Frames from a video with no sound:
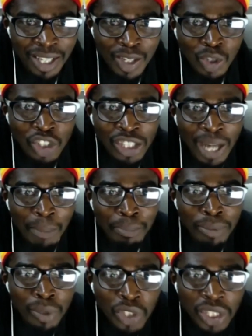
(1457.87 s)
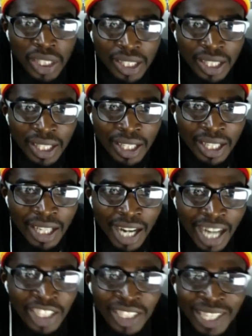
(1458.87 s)
So she approached
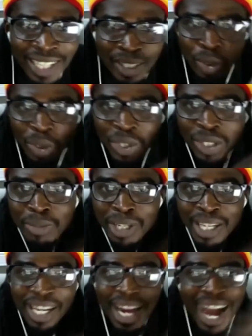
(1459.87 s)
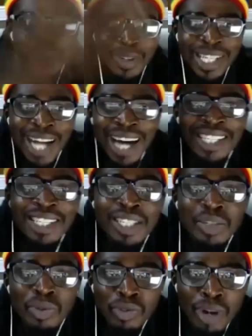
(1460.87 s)
and she now touched me. I was carrying
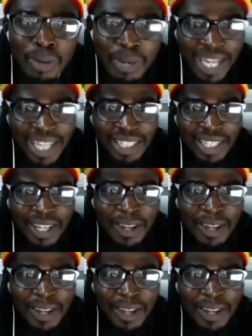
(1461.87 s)
this fufu on my head.